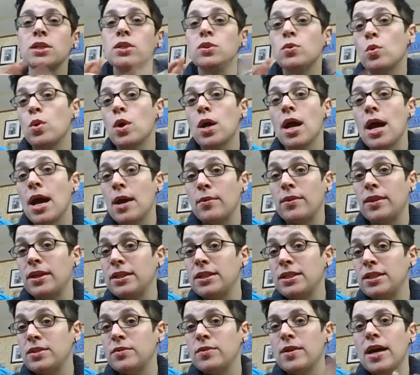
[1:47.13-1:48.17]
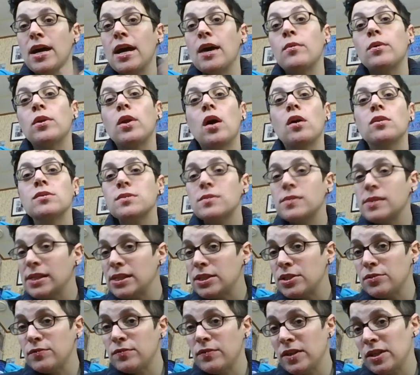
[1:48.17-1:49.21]
So I would like to do that. I would also
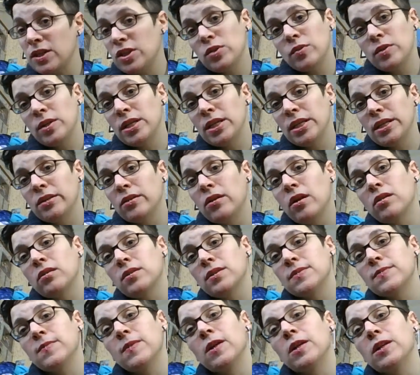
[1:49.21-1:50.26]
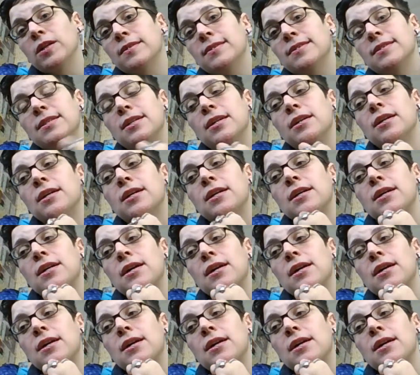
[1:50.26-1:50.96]
like to finish reading The Chronicles of Narnia this year.